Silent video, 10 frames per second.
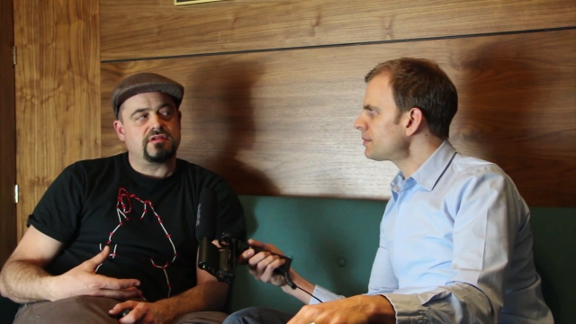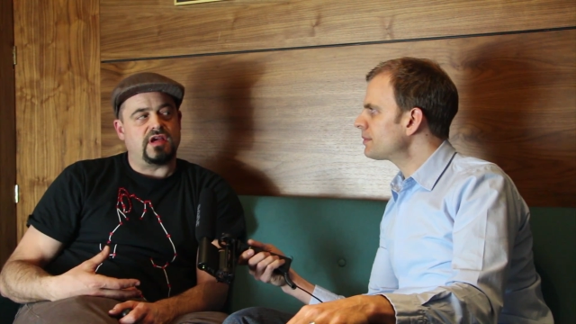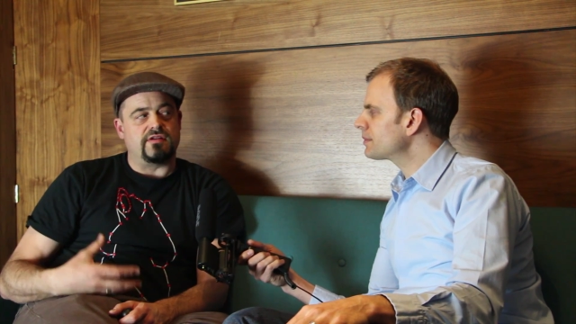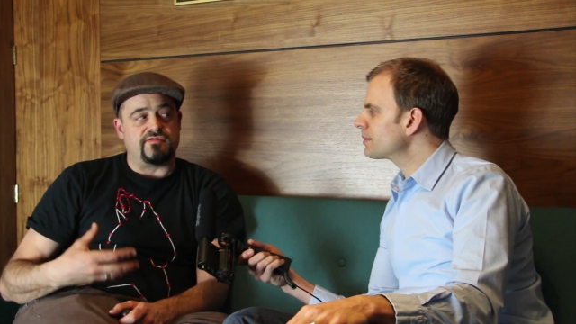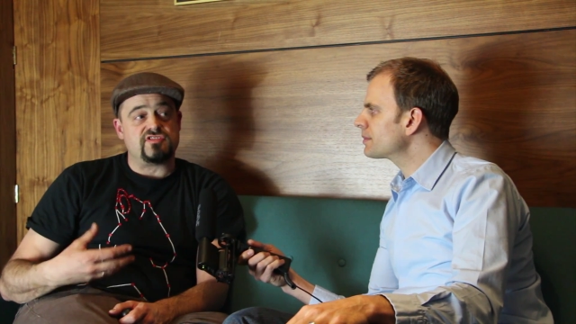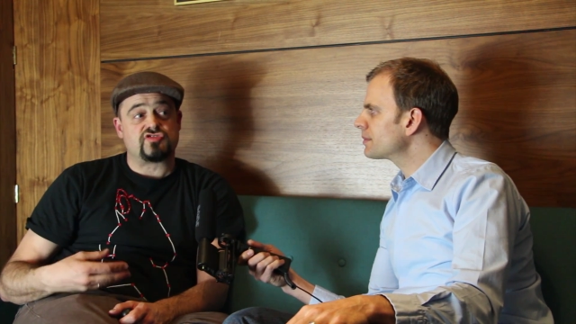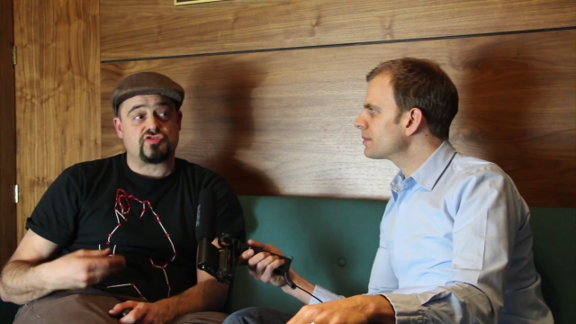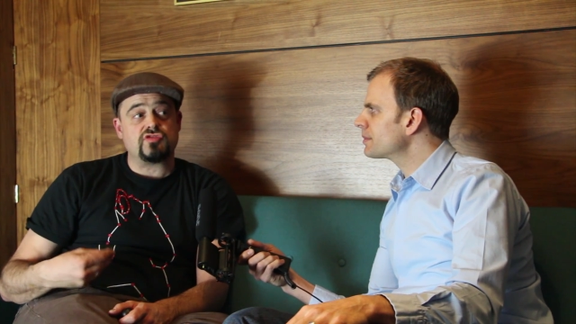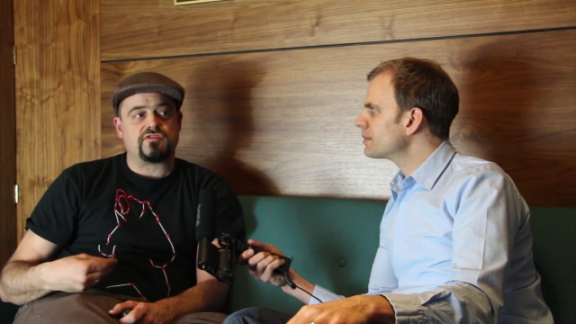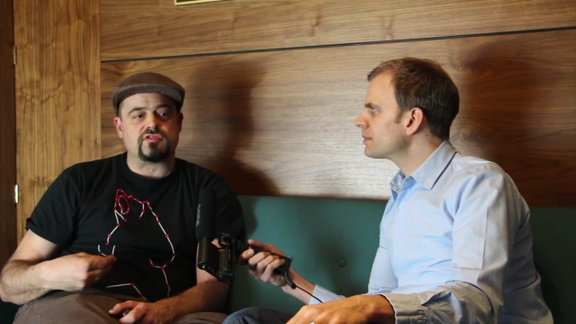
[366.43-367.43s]
Speaker 1: and if it's
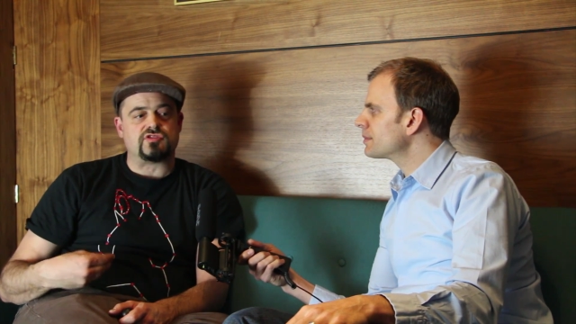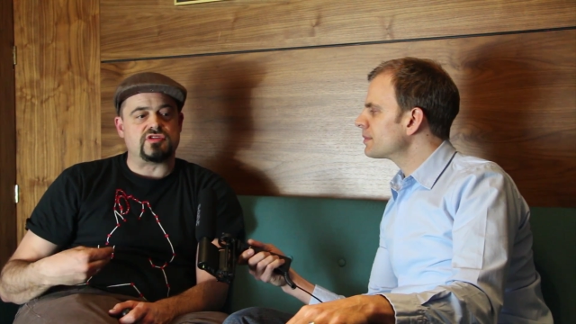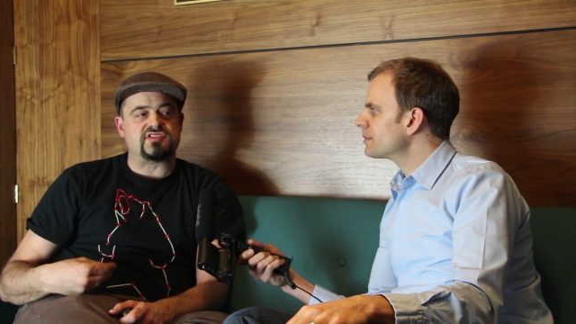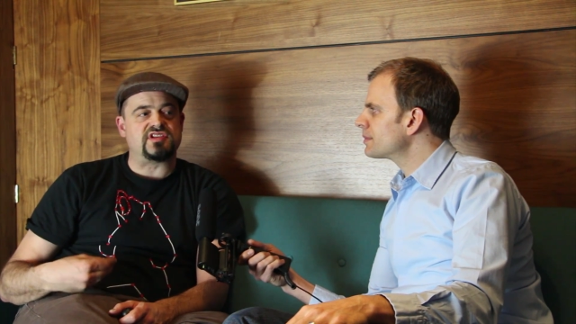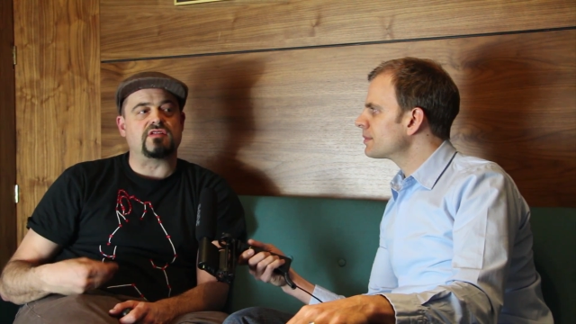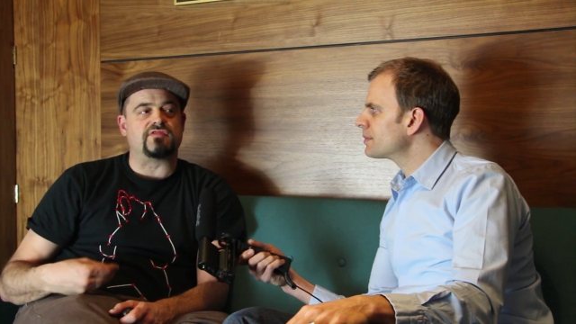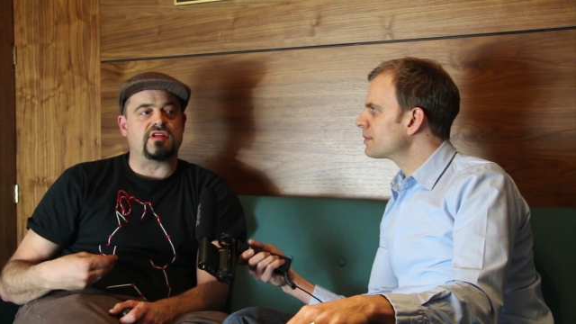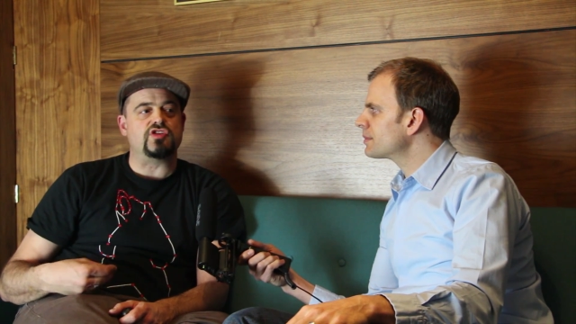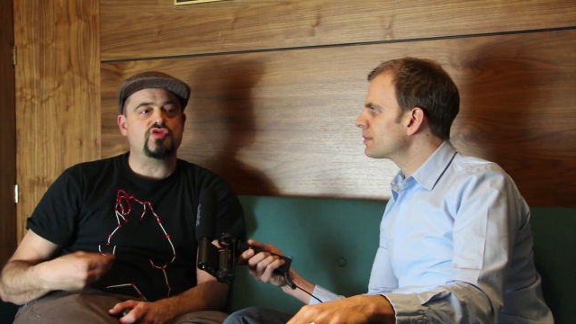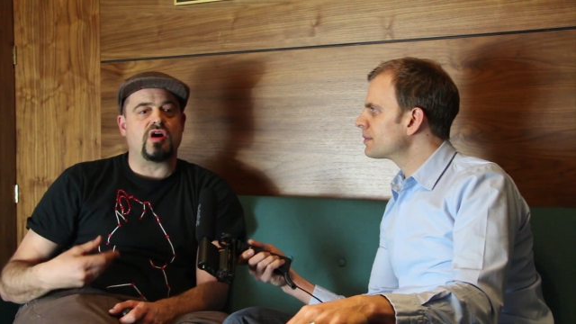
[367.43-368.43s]
truthful to yourself that
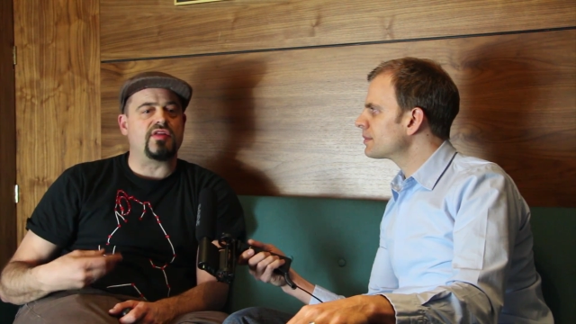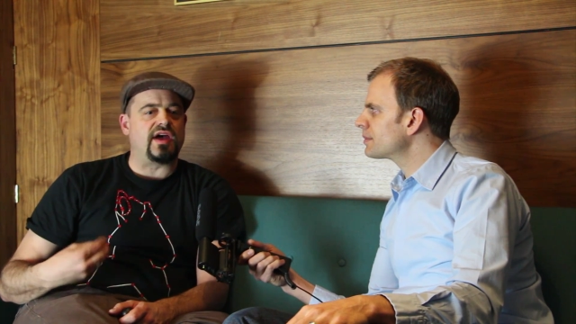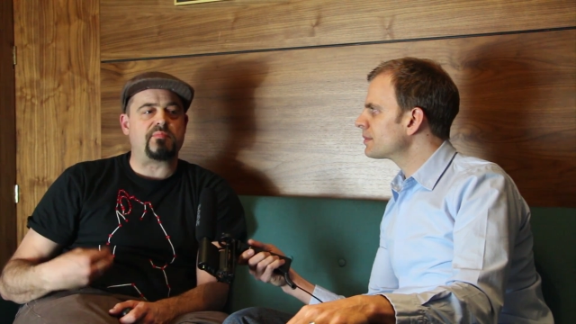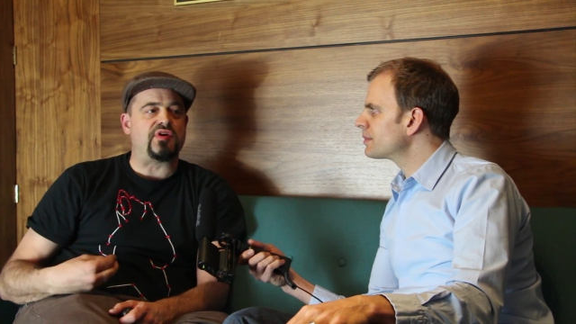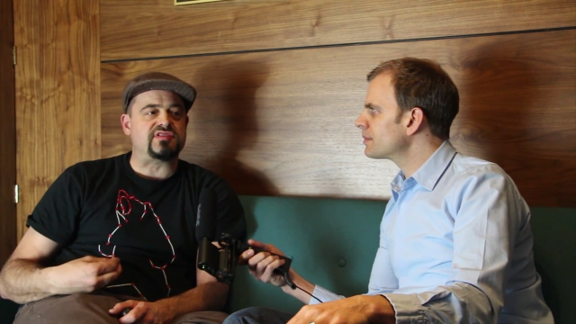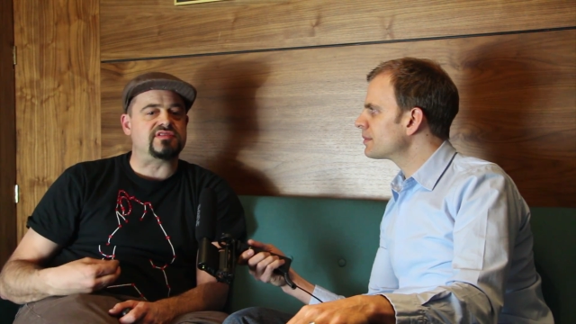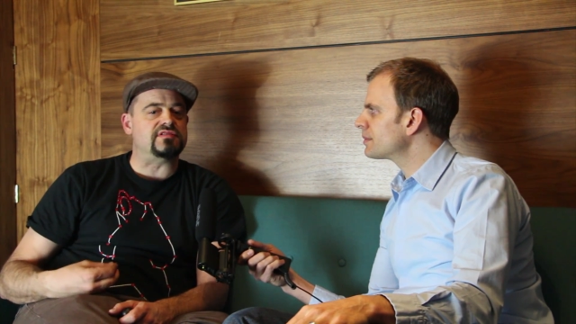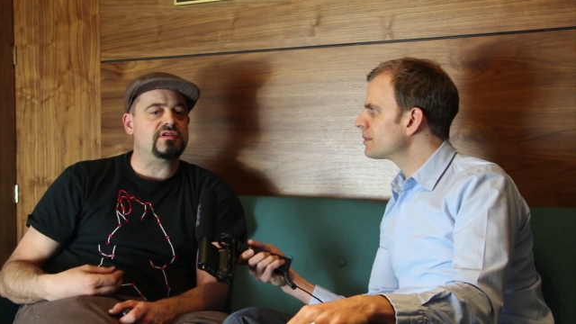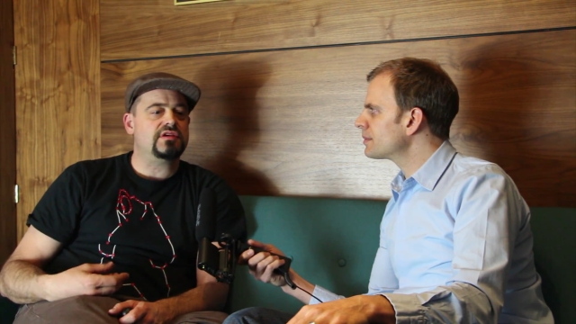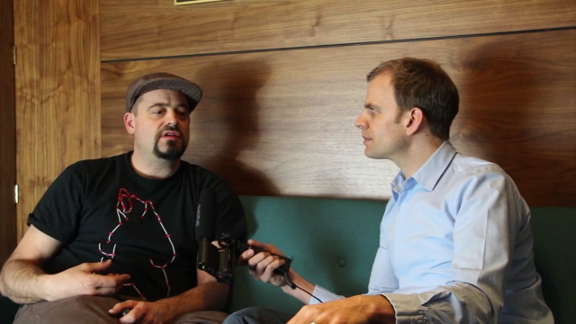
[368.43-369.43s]
you are that person,
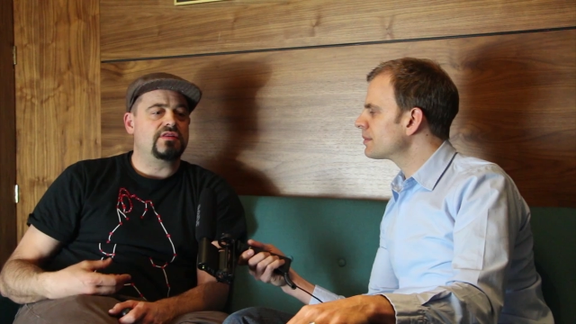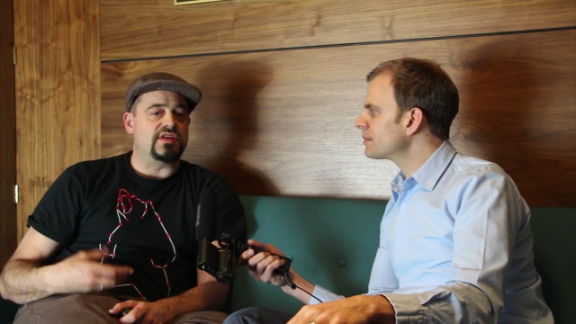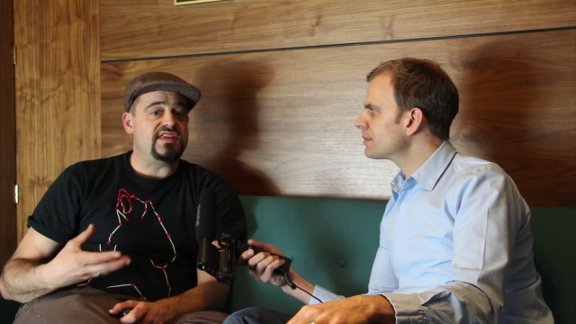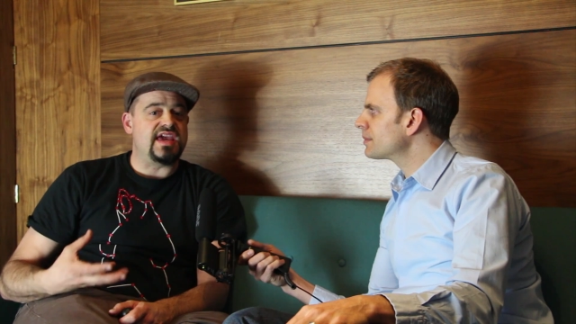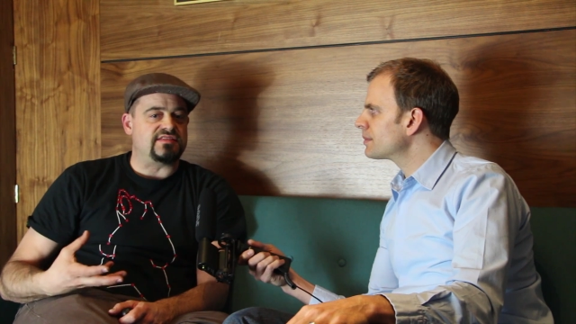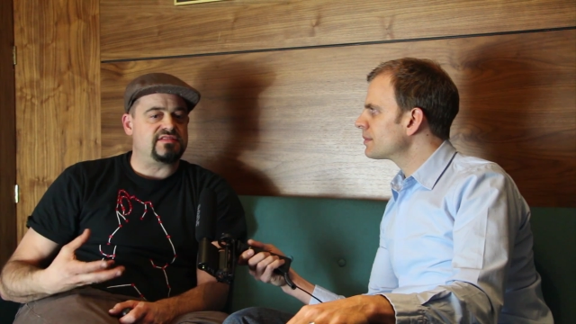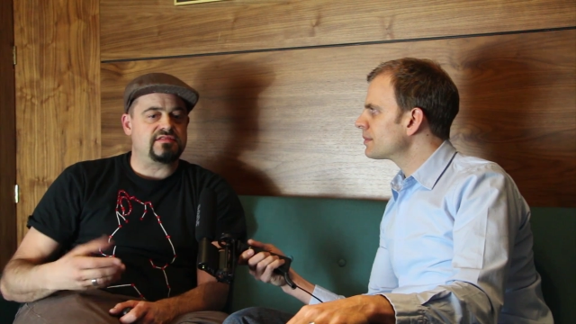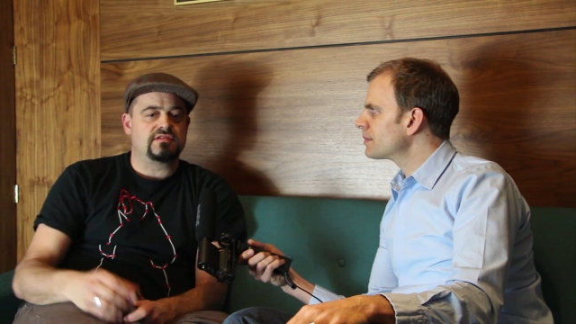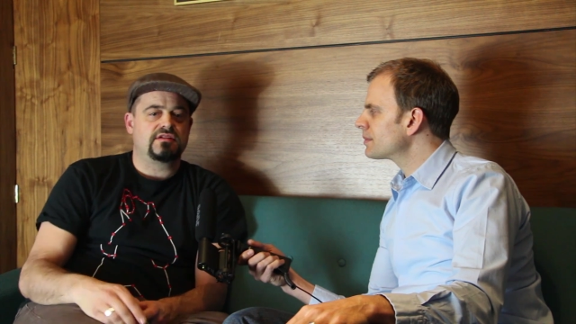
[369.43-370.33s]
then yes.